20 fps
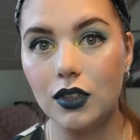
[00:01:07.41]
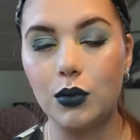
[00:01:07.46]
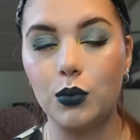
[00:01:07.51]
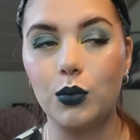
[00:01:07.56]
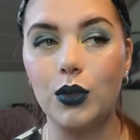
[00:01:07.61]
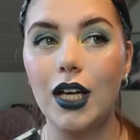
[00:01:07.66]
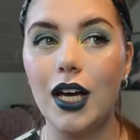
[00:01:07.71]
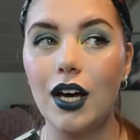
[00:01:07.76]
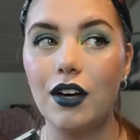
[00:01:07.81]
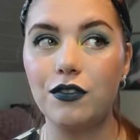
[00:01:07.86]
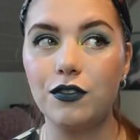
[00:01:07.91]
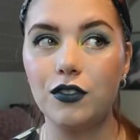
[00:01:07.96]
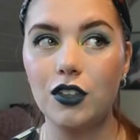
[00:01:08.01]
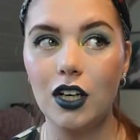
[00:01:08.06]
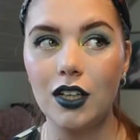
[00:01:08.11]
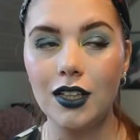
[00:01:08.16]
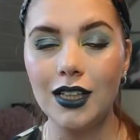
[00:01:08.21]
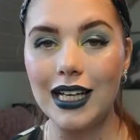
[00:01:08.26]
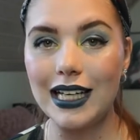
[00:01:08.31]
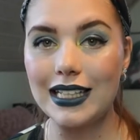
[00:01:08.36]
We have
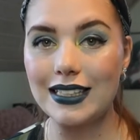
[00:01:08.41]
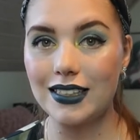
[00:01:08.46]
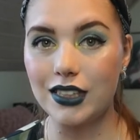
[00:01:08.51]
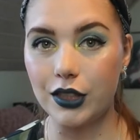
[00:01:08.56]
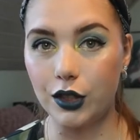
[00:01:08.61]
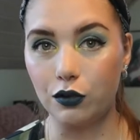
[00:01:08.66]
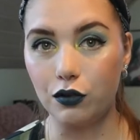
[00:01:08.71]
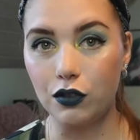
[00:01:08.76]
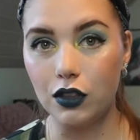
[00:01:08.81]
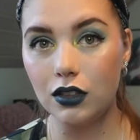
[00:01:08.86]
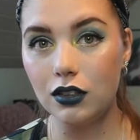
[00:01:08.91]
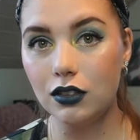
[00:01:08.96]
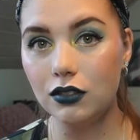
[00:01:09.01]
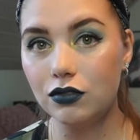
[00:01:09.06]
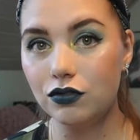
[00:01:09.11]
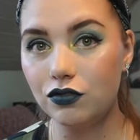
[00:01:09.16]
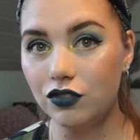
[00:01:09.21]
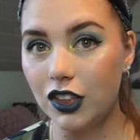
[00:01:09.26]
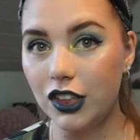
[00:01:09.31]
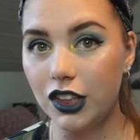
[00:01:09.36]
done a silver
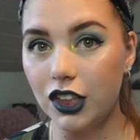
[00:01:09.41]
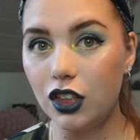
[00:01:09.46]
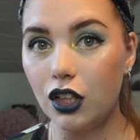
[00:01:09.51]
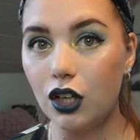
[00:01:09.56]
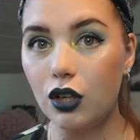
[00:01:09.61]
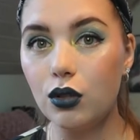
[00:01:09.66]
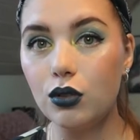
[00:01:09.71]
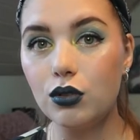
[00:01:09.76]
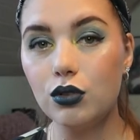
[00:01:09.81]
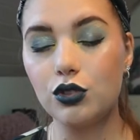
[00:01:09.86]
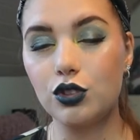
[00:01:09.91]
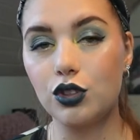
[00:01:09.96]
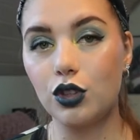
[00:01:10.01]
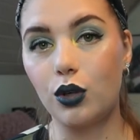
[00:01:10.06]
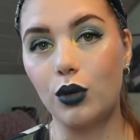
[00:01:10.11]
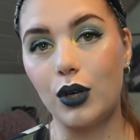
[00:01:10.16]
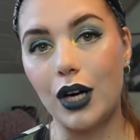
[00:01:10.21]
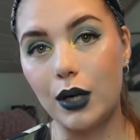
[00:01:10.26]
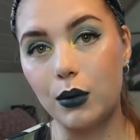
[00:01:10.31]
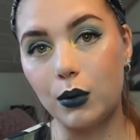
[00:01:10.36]
video,
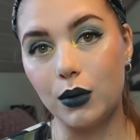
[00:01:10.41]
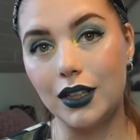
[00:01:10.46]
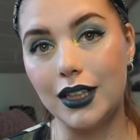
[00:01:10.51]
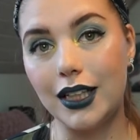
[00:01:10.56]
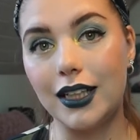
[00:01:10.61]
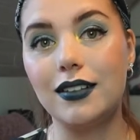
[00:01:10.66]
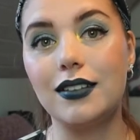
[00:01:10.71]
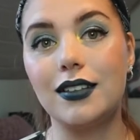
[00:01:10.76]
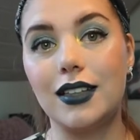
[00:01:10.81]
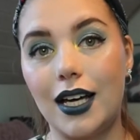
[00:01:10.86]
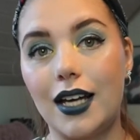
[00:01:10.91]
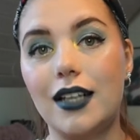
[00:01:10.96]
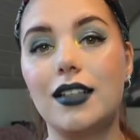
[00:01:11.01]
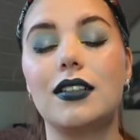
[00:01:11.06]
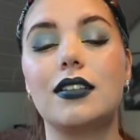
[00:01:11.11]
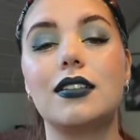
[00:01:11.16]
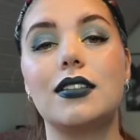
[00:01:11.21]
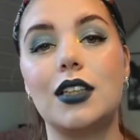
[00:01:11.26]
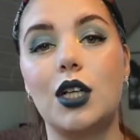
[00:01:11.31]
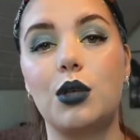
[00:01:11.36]
so I will link that
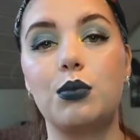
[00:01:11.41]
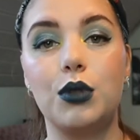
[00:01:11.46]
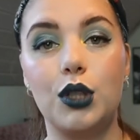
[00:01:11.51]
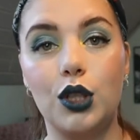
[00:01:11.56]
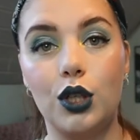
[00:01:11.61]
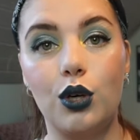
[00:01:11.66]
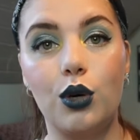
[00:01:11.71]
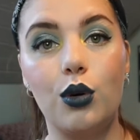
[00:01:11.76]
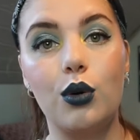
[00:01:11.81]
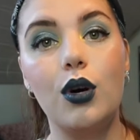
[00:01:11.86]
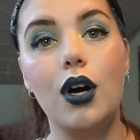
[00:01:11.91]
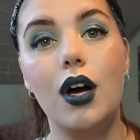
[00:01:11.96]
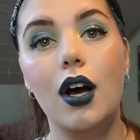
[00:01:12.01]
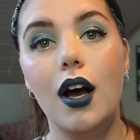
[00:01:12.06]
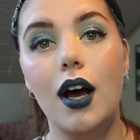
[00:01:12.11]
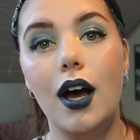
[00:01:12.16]
down below.